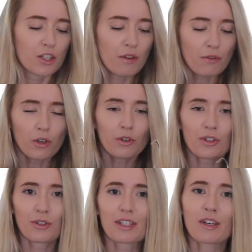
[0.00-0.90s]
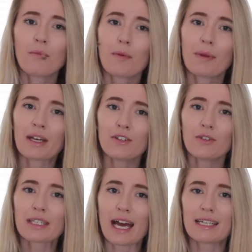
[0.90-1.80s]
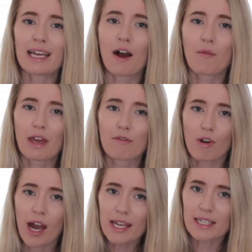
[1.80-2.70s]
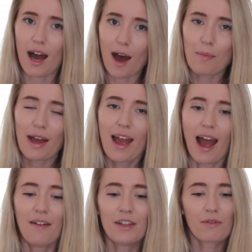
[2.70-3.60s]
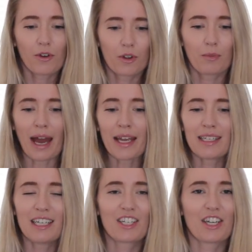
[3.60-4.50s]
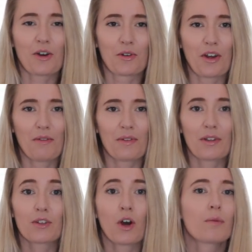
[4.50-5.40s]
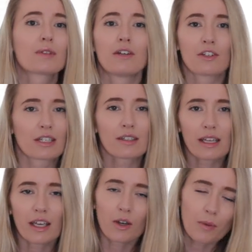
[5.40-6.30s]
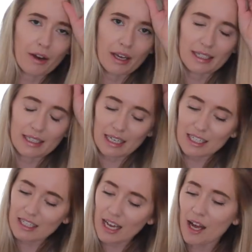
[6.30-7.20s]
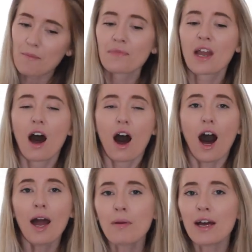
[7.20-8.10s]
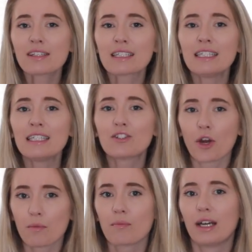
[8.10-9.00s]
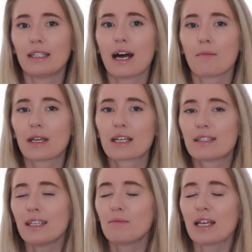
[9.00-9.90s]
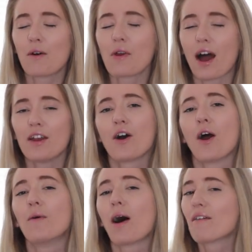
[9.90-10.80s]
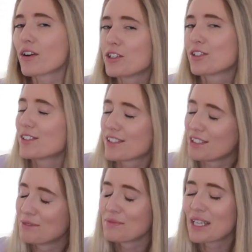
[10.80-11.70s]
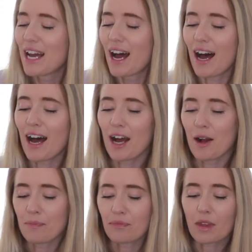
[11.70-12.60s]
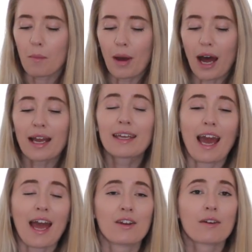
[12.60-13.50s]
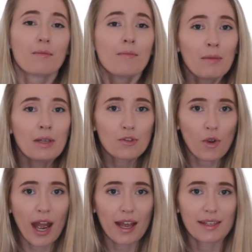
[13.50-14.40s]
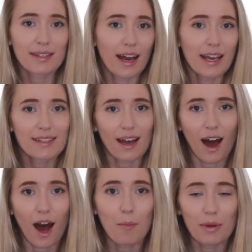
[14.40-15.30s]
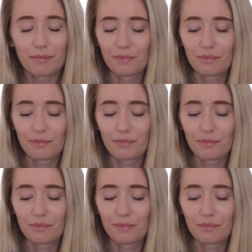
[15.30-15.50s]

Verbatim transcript: So you've got your shorts on, but because you're sat down, they ride up and then you've got your baggy t-shirt on over the top, so it just looks like you're wearing a t-shirt. I personally don't mind that because deep down I know I've got shorts on. Um, but again, maybe try a size up